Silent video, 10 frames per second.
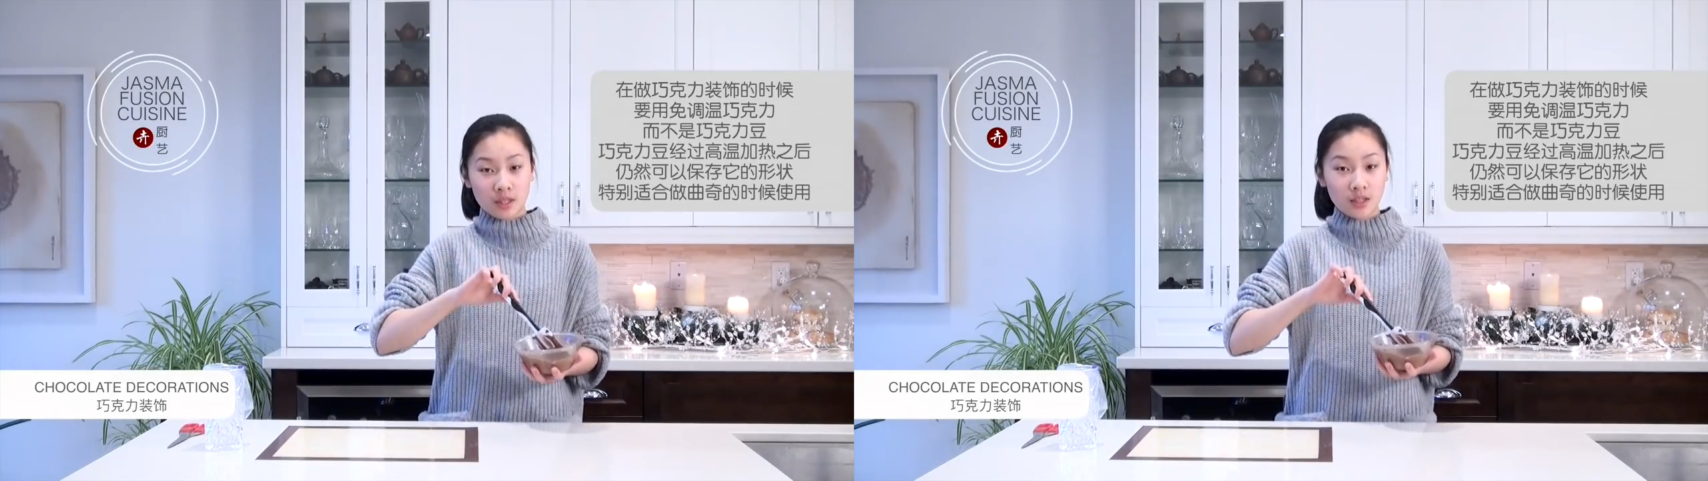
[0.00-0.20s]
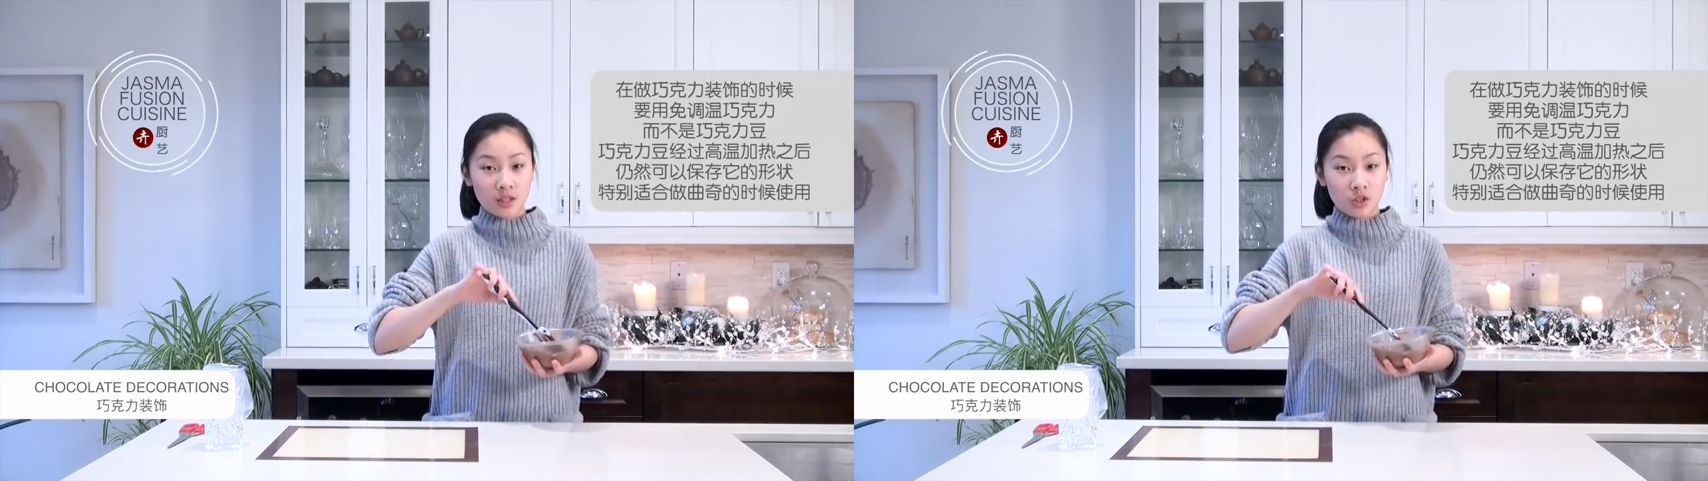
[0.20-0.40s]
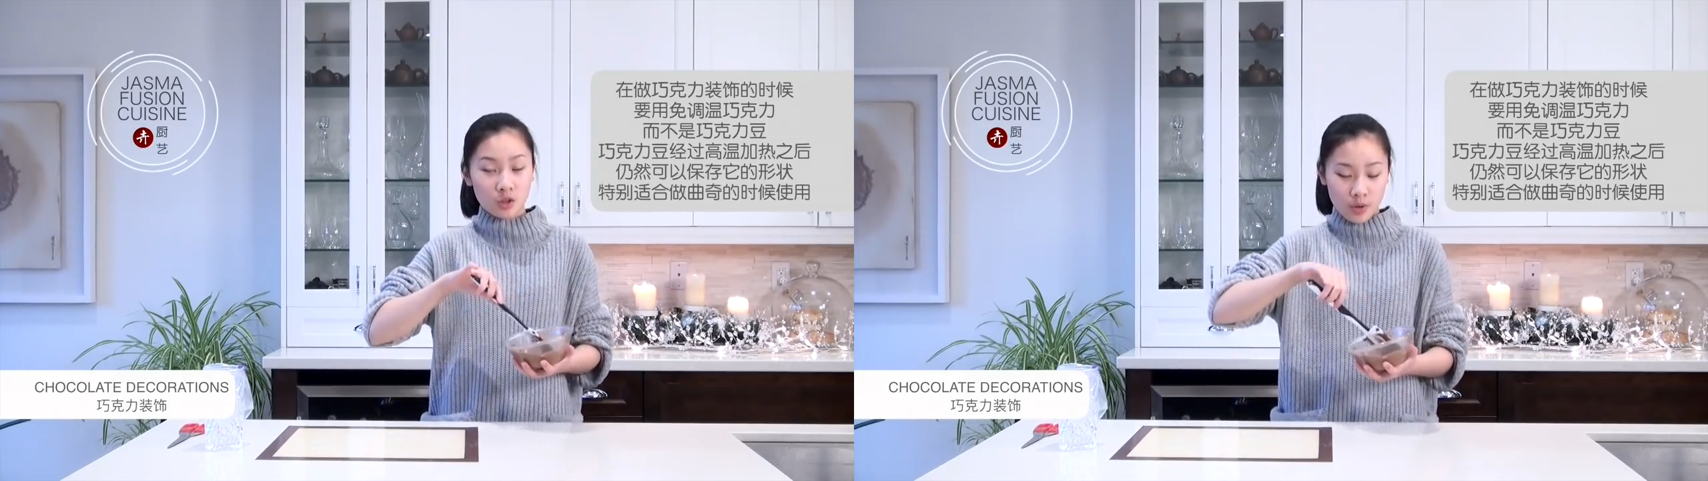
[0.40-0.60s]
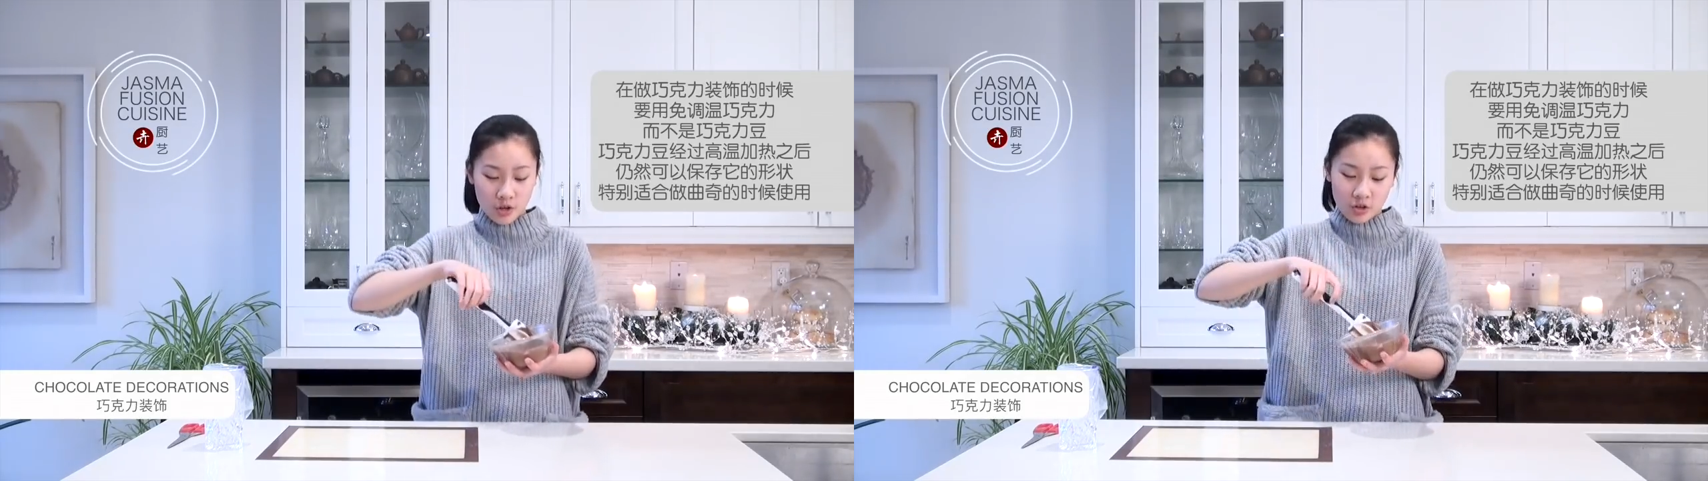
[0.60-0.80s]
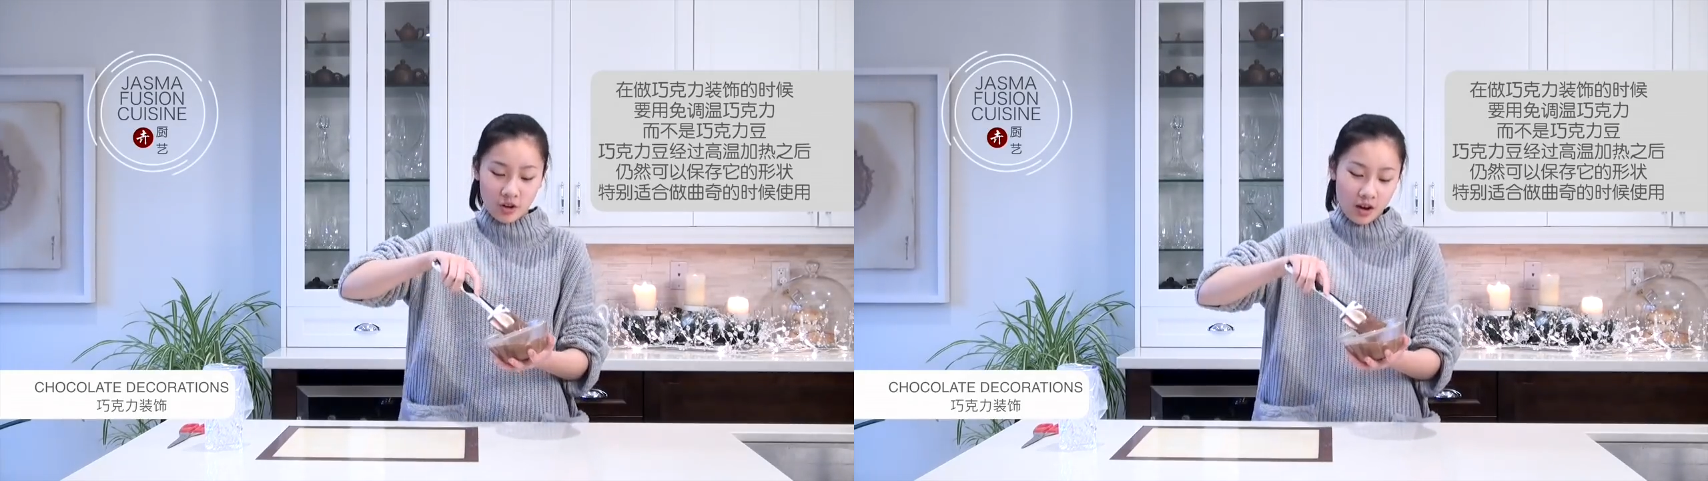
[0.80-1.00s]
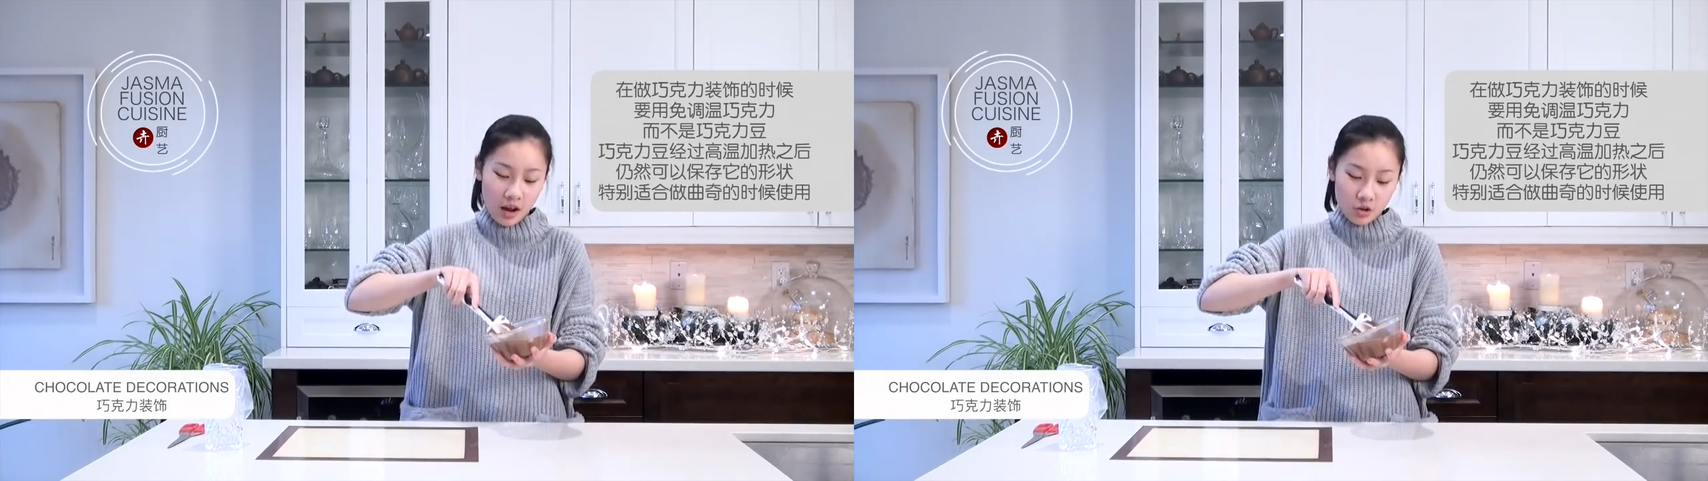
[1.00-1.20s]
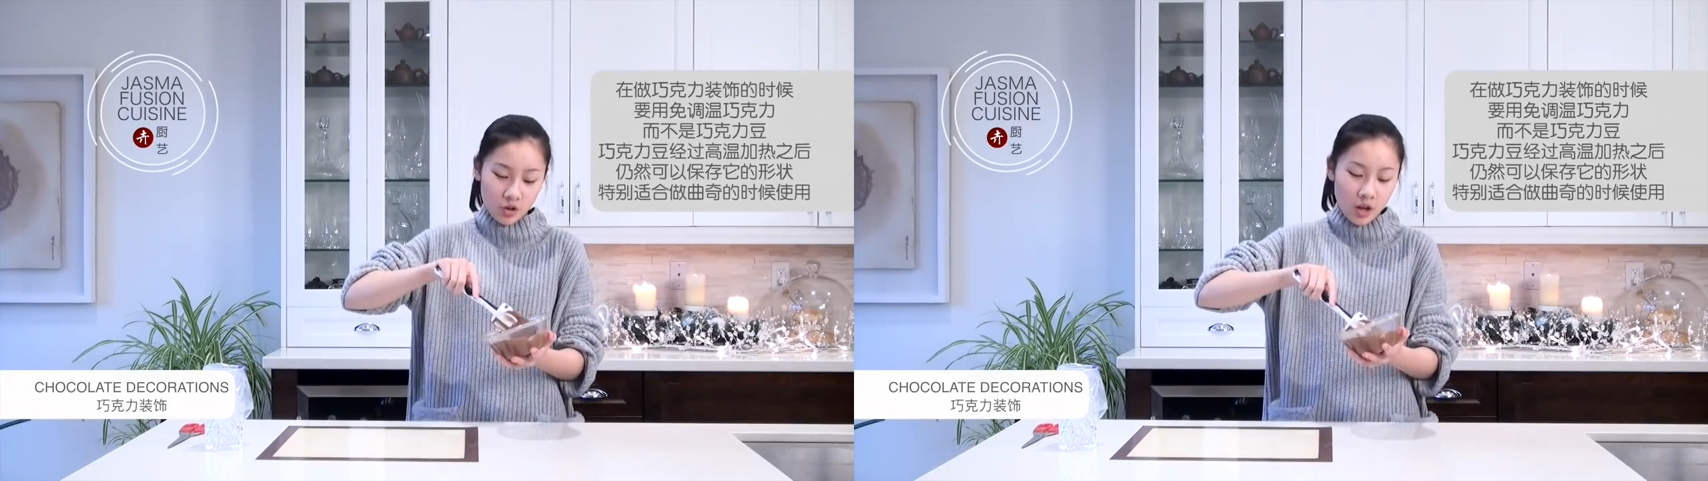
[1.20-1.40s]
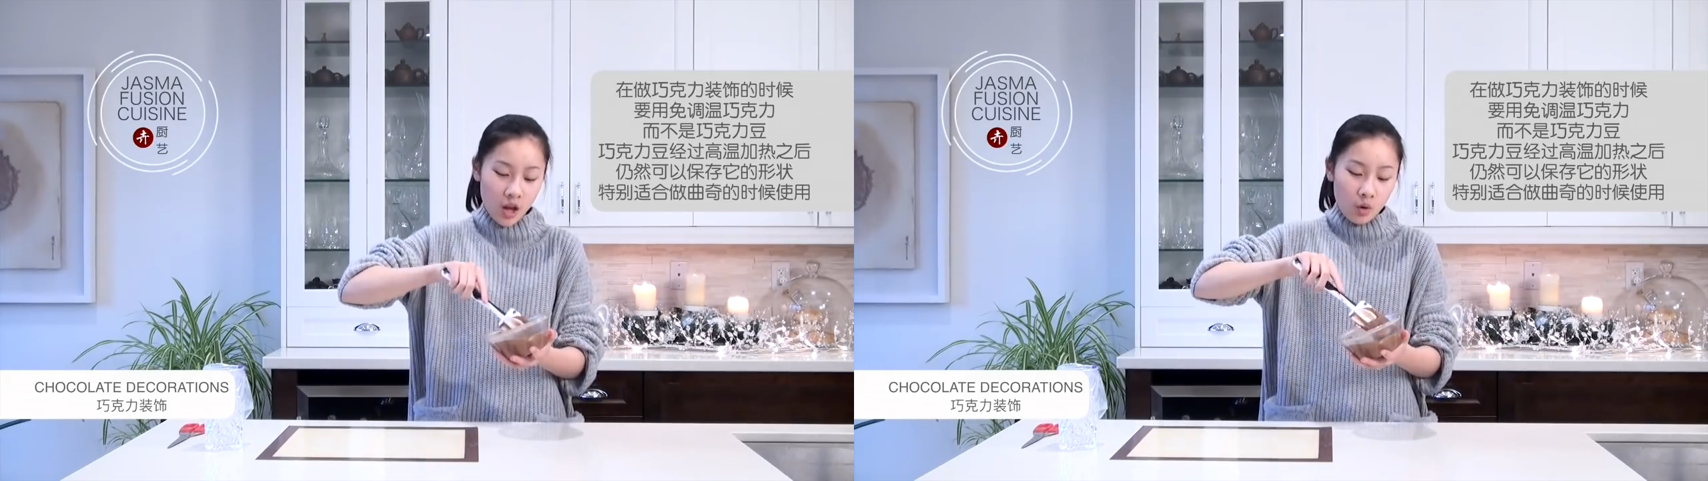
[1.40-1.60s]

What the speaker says: this situation, it actually